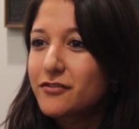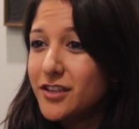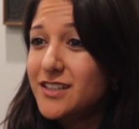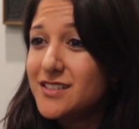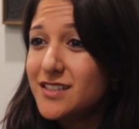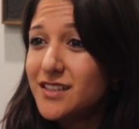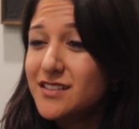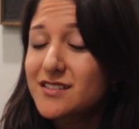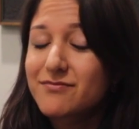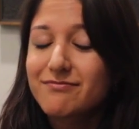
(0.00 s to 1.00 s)
For
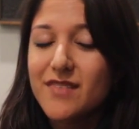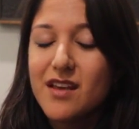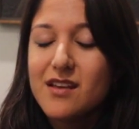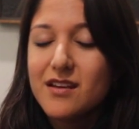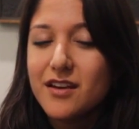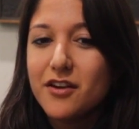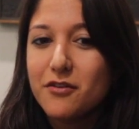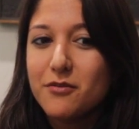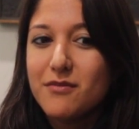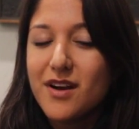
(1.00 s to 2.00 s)
instance,
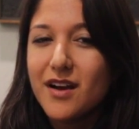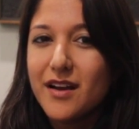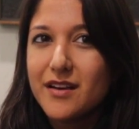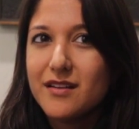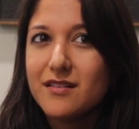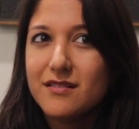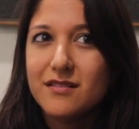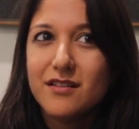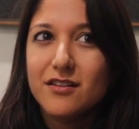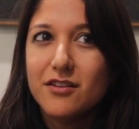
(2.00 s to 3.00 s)
I didn't
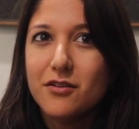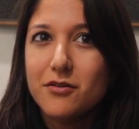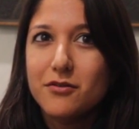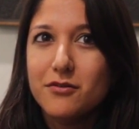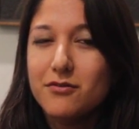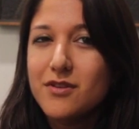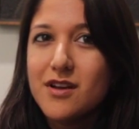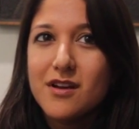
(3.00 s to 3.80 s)
go